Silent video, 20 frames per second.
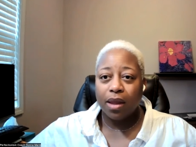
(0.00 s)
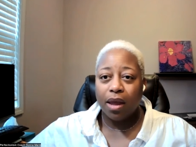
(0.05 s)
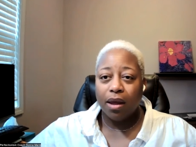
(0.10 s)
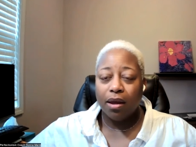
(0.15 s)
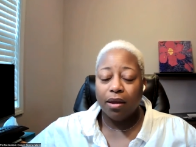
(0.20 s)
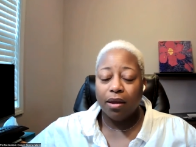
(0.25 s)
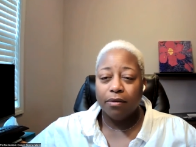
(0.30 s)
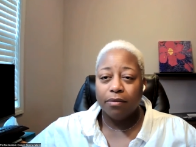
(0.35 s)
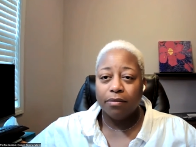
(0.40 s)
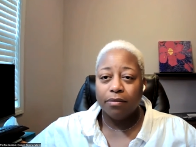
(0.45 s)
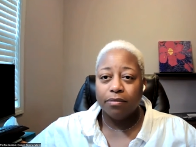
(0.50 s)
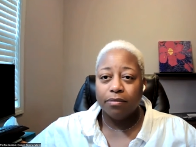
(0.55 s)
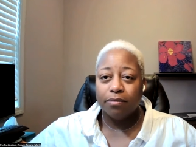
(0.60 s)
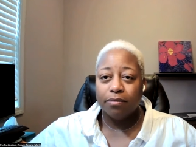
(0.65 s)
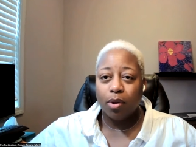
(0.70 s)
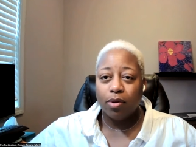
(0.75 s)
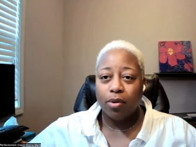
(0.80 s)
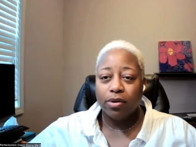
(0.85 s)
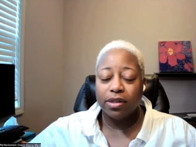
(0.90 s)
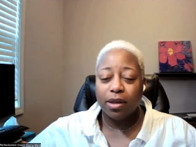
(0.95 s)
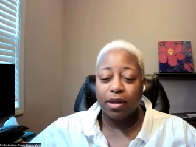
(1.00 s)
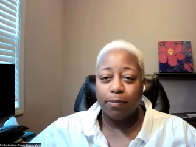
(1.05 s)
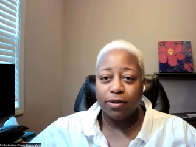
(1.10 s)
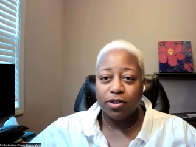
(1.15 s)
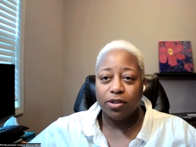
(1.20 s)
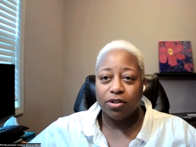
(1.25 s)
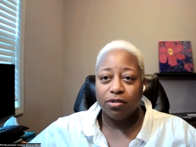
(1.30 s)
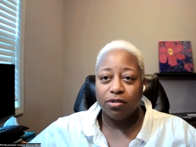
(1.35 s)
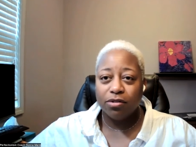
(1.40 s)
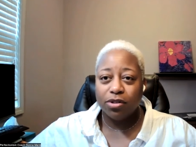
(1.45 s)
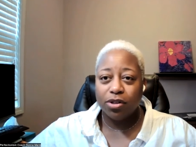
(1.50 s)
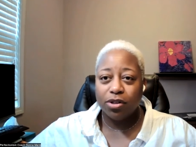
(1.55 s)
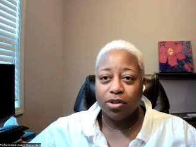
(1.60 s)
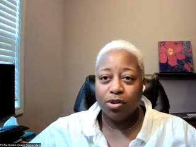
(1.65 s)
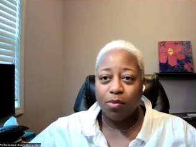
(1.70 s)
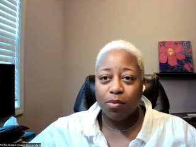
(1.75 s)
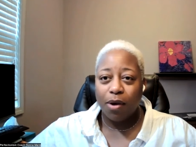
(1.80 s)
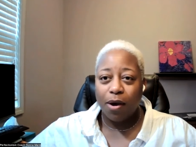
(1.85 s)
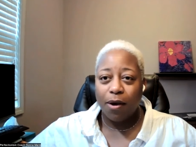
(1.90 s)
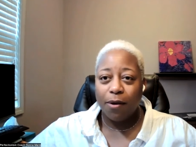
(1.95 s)
uh, bonus episode to
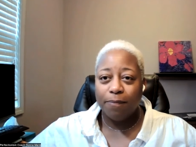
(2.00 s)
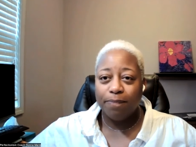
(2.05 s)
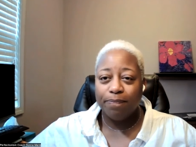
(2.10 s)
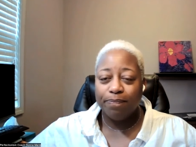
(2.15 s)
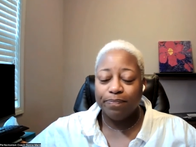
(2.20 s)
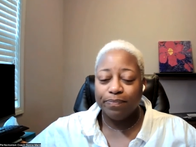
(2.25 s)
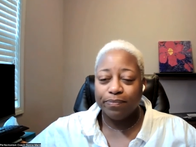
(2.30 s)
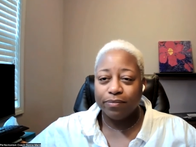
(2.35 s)
you all.